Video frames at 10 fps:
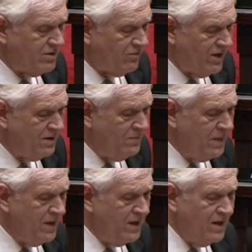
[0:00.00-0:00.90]
stream.
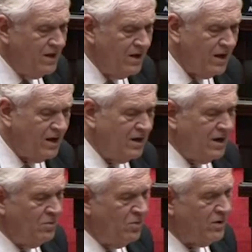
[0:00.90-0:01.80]
A more